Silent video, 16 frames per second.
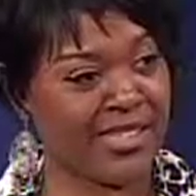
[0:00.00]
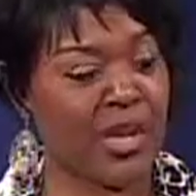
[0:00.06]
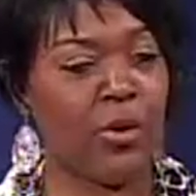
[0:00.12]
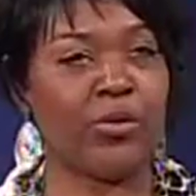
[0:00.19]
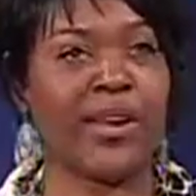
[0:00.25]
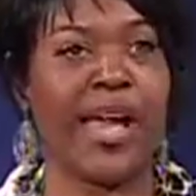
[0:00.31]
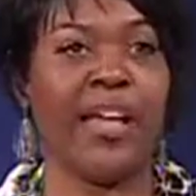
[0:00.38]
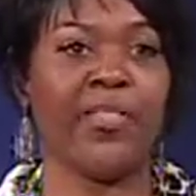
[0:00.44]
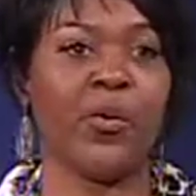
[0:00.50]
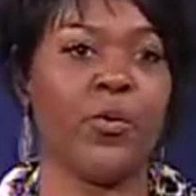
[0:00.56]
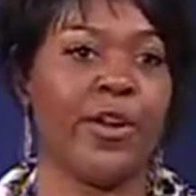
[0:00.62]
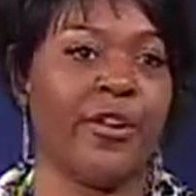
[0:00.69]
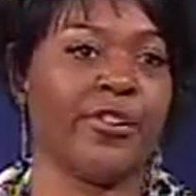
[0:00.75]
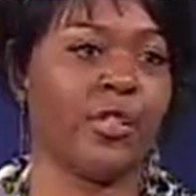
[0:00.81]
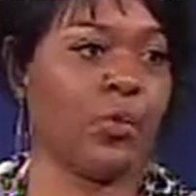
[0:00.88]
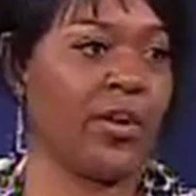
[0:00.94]
So now that
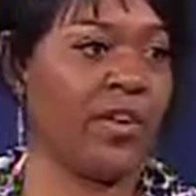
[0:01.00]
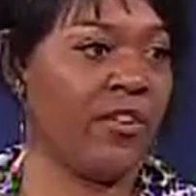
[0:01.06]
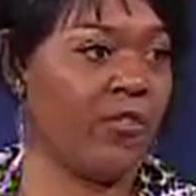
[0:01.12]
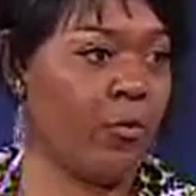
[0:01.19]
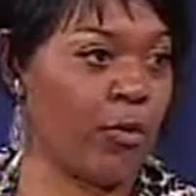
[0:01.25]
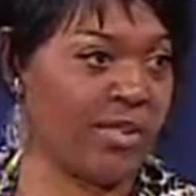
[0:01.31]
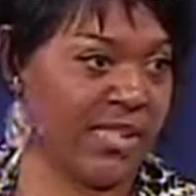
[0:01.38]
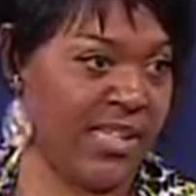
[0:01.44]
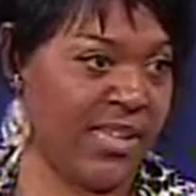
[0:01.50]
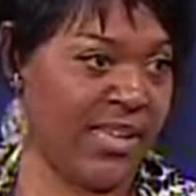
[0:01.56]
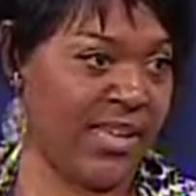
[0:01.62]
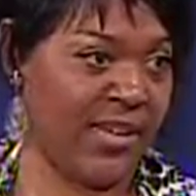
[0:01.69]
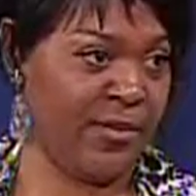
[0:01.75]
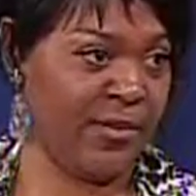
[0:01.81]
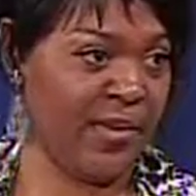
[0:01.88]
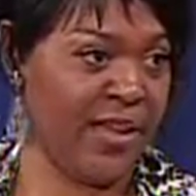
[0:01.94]
we're in
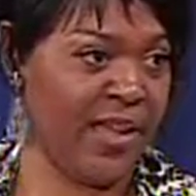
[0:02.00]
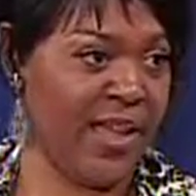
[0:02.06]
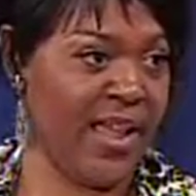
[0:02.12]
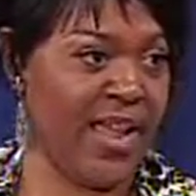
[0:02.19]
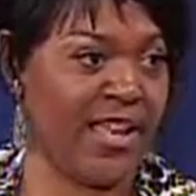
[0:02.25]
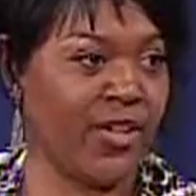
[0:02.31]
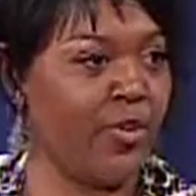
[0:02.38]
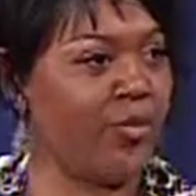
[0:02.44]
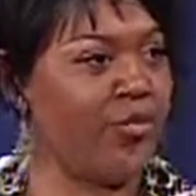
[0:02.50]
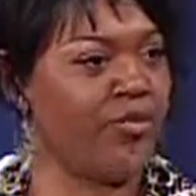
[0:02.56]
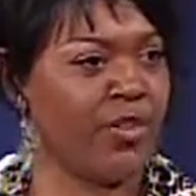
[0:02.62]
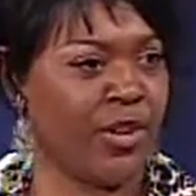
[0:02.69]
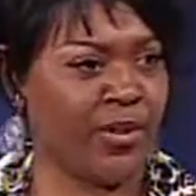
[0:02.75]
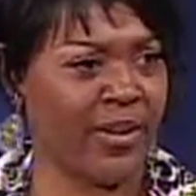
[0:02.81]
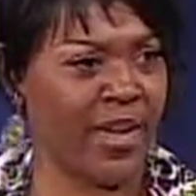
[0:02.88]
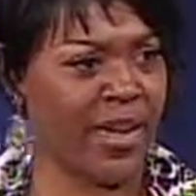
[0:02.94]
2014 and you
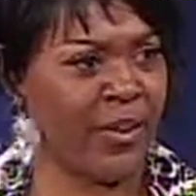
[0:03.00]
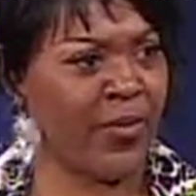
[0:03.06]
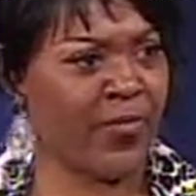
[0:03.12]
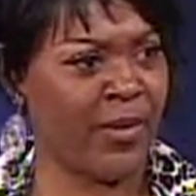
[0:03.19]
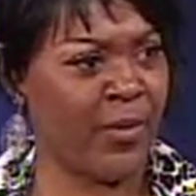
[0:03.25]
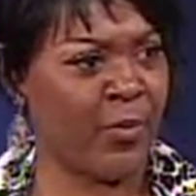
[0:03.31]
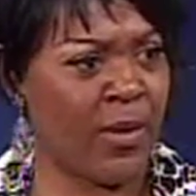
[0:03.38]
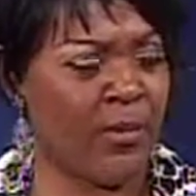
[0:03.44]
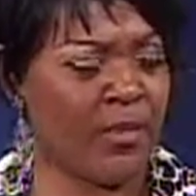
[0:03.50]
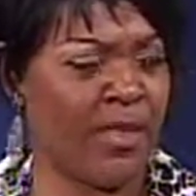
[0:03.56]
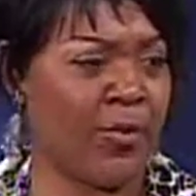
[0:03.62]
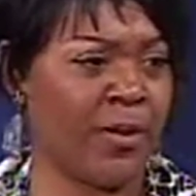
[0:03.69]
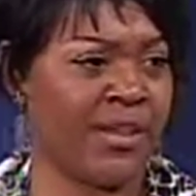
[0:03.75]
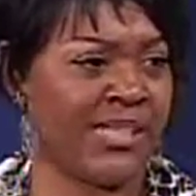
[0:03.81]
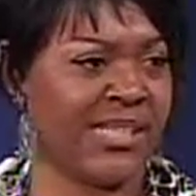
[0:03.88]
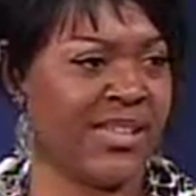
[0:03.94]
got your feet wet with the
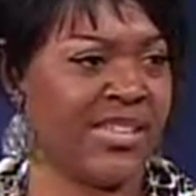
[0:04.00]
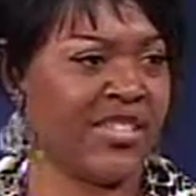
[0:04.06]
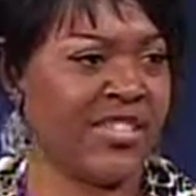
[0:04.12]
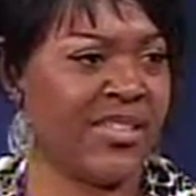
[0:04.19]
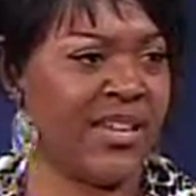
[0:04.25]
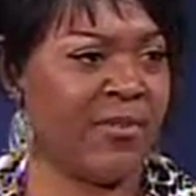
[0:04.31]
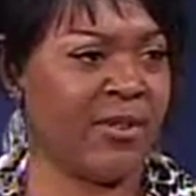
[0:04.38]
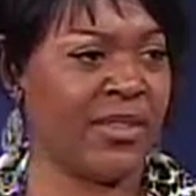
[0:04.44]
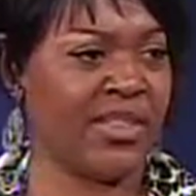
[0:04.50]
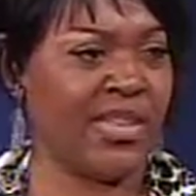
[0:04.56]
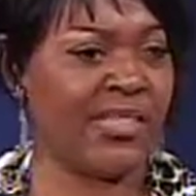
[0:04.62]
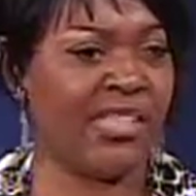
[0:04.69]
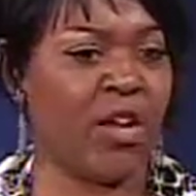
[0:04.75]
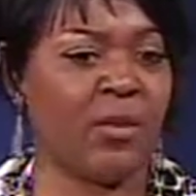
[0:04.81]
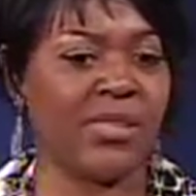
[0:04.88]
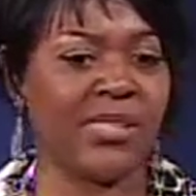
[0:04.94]
organization and
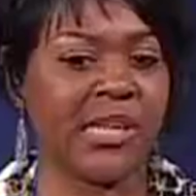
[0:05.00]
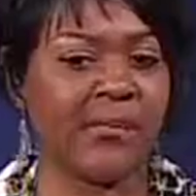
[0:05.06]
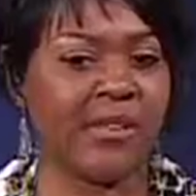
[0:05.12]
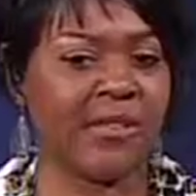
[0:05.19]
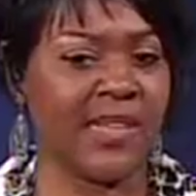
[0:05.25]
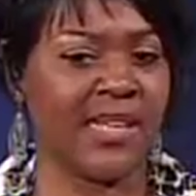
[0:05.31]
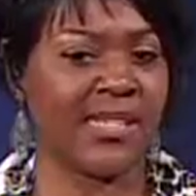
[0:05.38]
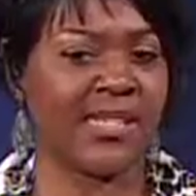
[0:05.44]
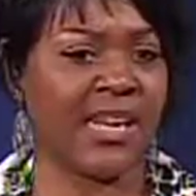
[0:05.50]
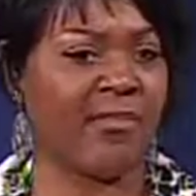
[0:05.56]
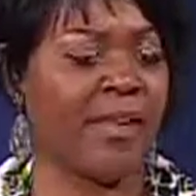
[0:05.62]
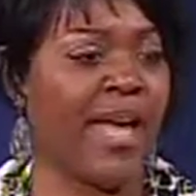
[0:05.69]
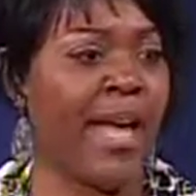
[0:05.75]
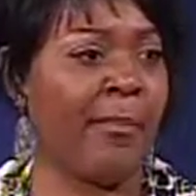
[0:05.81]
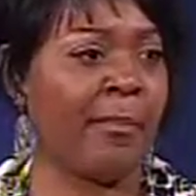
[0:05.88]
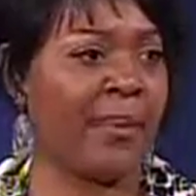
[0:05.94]
everything, tell me some of the things that
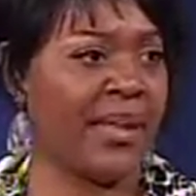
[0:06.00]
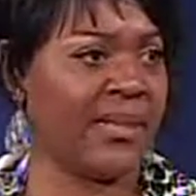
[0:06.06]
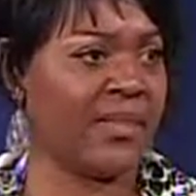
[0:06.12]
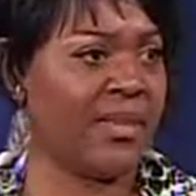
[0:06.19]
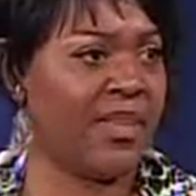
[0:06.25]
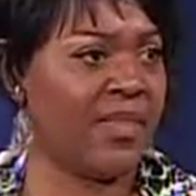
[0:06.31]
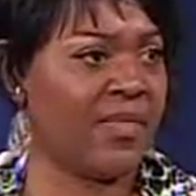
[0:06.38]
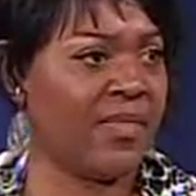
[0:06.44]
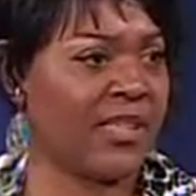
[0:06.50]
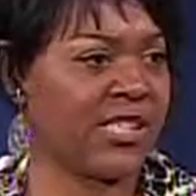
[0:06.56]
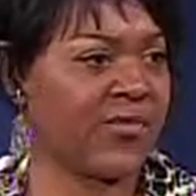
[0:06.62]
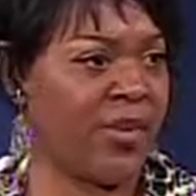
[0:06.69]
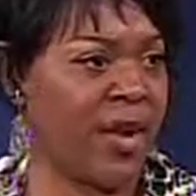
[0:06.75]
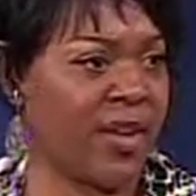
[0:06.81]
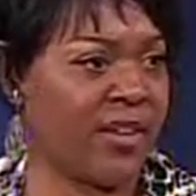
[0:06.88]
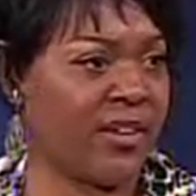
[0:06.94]
have happened
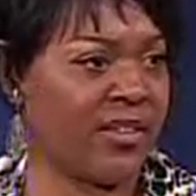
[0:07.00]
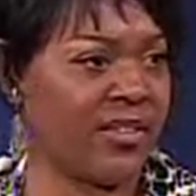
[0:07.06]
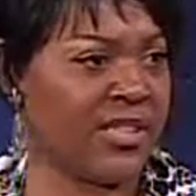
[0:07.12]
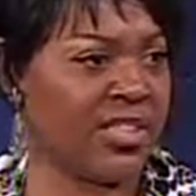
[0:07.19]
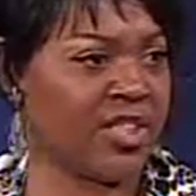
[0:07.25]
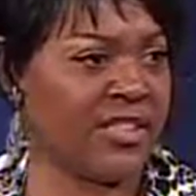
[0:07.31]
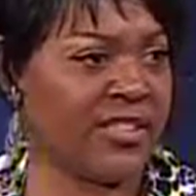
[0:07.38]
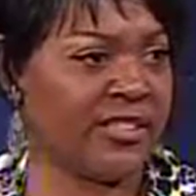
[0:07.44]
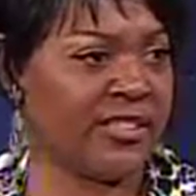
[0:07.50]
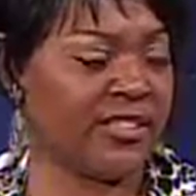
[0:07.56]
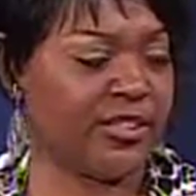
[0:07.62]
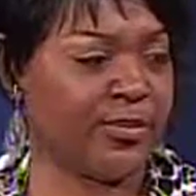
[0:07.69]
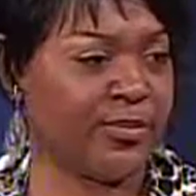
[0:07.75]
thus far this year.